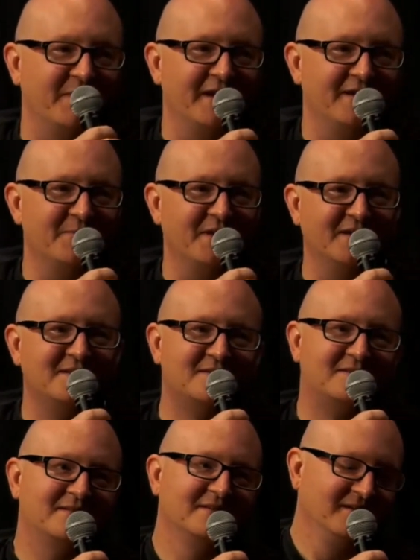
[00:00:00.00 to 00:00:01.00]
I mean, it
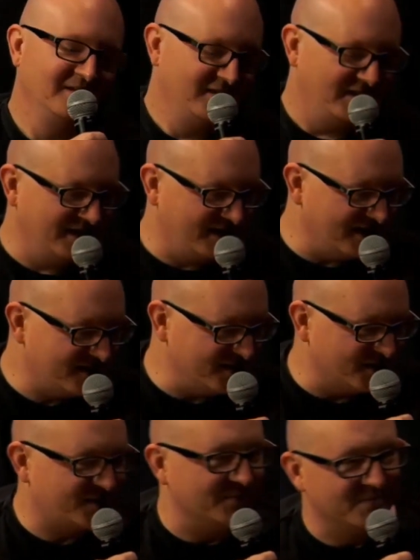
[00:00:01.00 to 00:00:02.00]
gets into
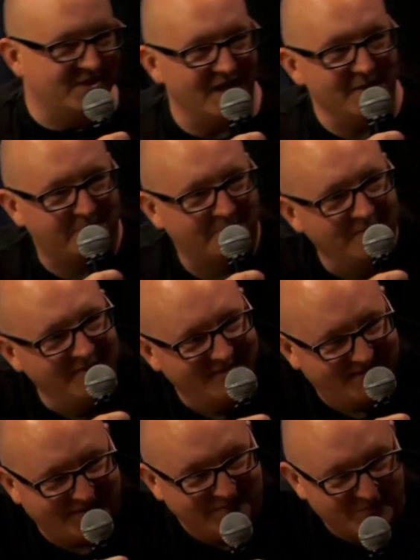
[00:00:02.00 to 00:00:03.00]
some deep
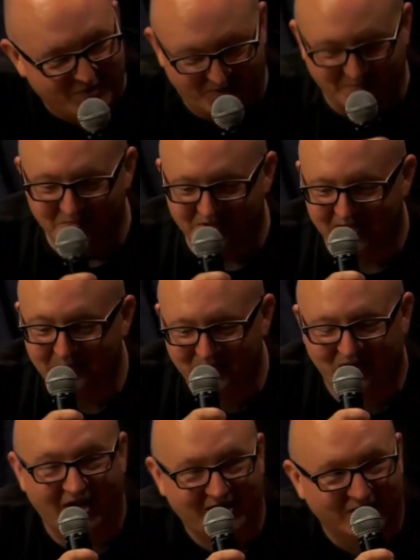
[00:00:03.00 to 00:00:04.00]

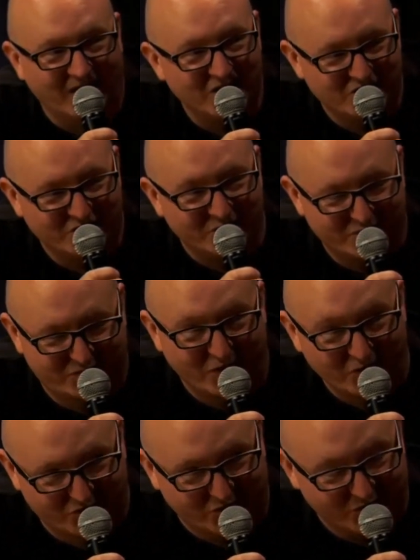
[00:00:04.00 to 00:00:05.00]
psychological
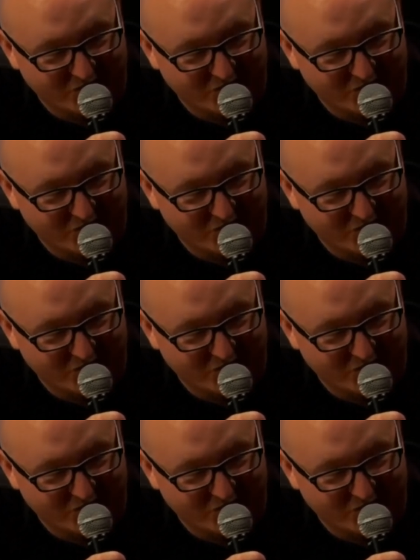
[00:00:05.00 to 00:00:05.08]
structures.